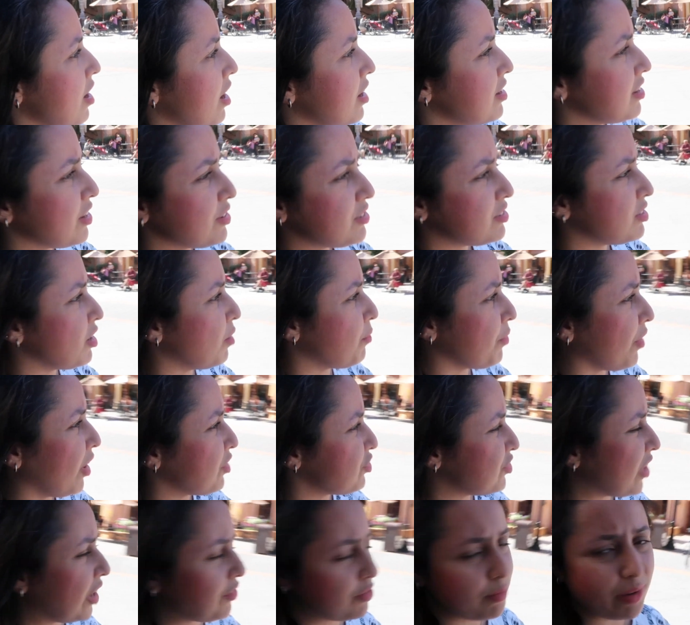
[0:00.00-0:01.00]
and there's some that
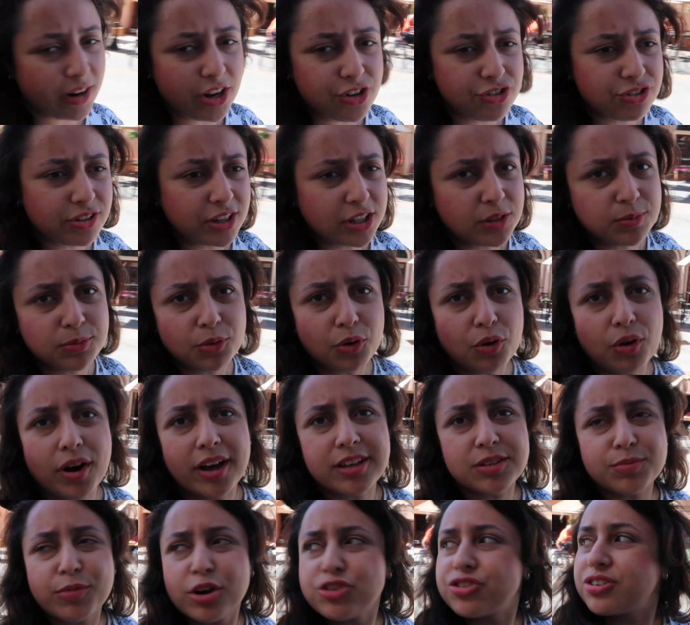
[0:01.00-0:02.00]
I just haven't managed to explore
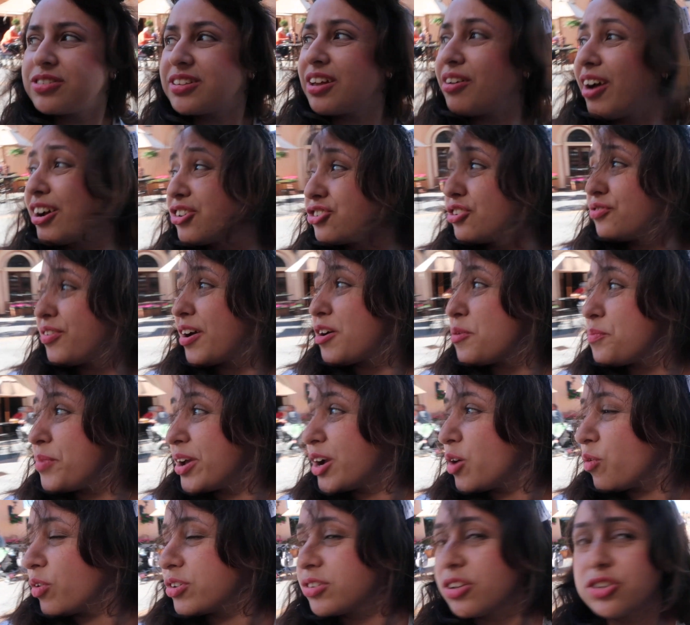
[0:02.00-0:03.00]
as much because they're actually very
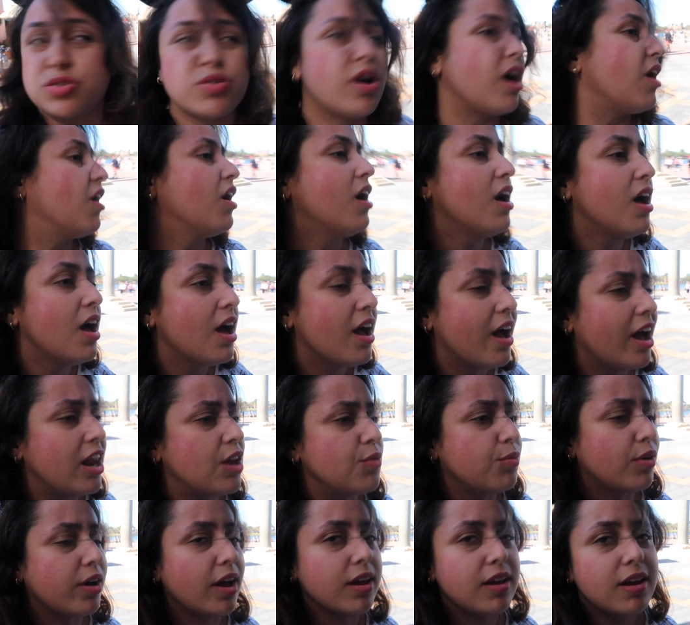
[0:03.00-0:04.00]
big ones as well
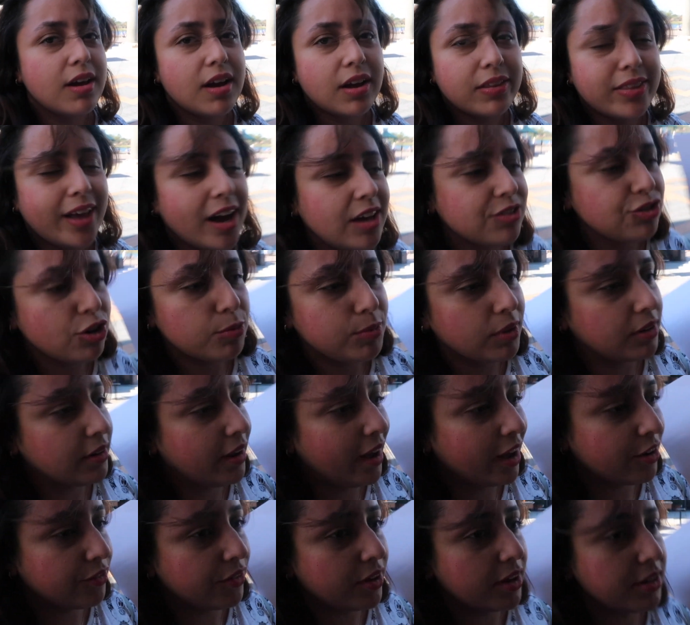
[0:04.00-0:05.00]
anyway that shop didn't
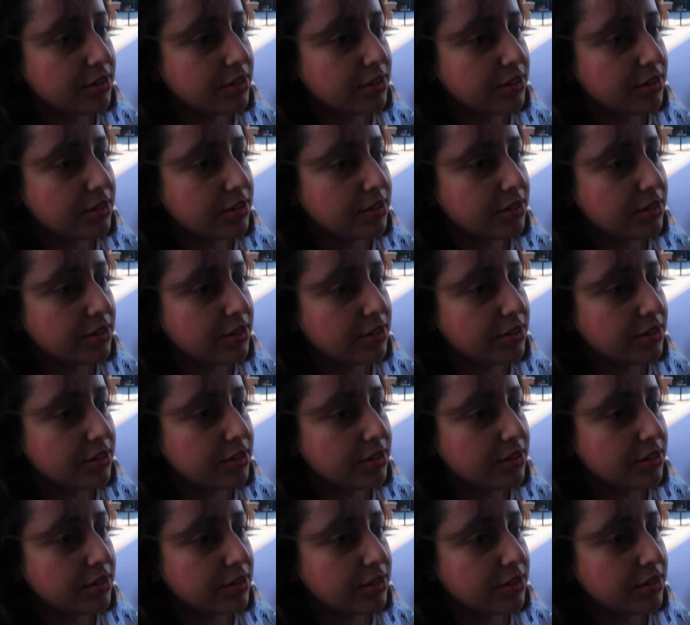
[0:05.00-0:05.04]
have